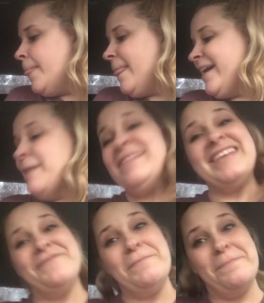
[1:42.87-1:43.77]
I got
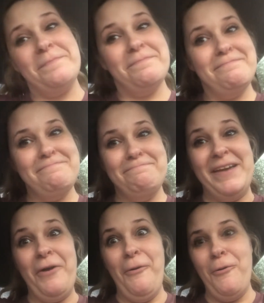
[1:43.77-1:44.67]
myself a
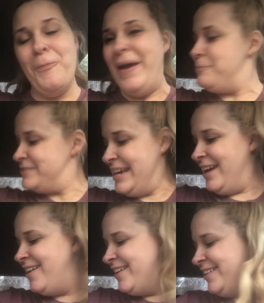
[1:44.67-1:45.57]
big old Pepsi
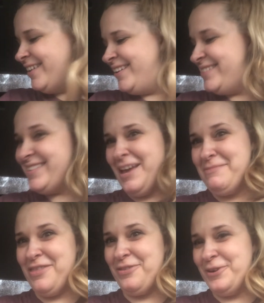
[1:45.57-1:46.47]
to get
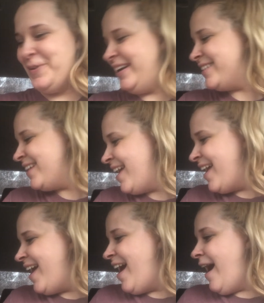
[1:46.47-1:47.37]
me through it.
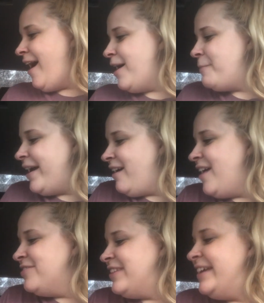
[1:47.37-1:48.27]
I
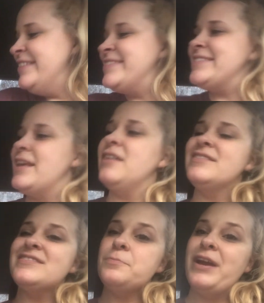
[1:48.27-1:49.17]
got this
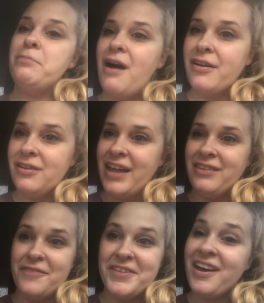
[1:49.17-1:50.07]
spray bottle. I
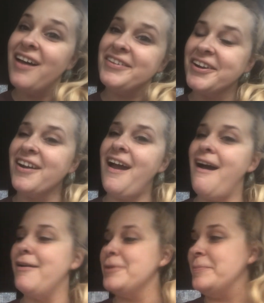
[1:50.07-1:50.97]
love the color.
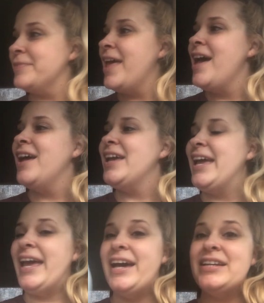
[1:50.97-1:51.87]

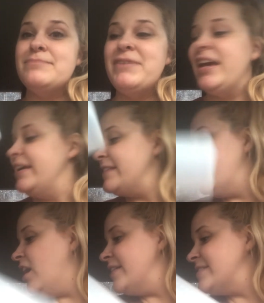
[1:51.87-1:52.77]
And because I
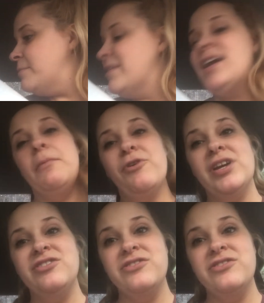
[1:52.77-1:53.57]
got something, I'm going to